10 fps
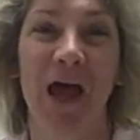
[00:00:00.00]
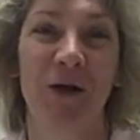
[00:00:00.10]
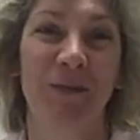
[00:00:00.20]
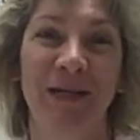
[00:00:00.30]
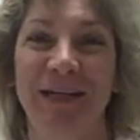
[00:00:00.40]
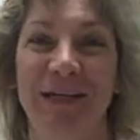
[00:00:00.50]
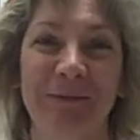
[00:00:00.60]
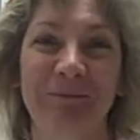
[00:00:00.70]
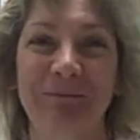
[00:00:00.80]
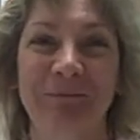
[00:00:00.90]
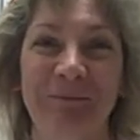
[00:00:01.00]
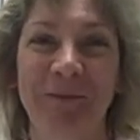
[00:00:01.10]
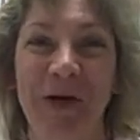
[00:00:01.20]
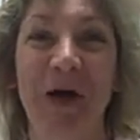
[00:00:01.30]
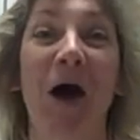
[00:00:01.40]
How do we
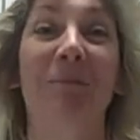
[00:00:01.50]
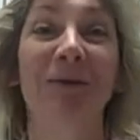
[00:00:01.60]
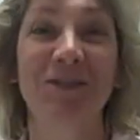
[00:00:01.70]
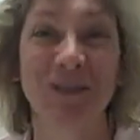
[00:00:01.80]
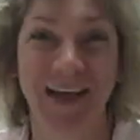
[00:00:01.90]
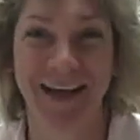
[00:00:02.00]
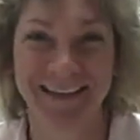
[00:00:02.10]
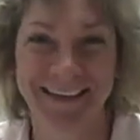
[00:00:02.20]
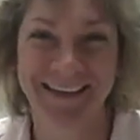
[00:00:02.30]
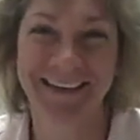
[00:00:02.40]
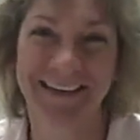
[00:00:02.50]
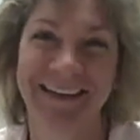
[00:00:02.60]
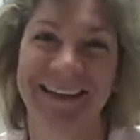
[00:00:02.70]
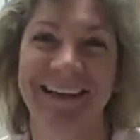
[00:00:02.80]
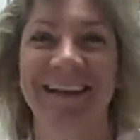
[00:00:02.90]
accomplish that?
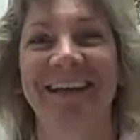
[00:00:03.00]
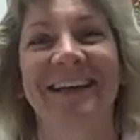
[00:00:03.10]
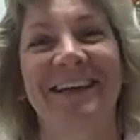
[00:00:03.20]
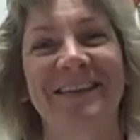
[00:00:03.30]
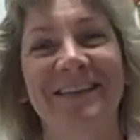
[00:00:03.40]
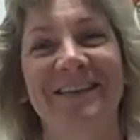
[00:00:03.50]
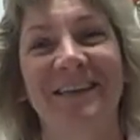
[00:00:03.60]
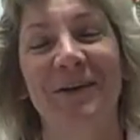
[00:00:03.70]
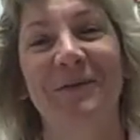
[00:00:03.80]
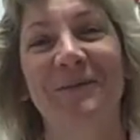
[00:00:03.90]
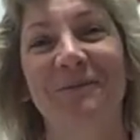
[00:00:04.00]
So.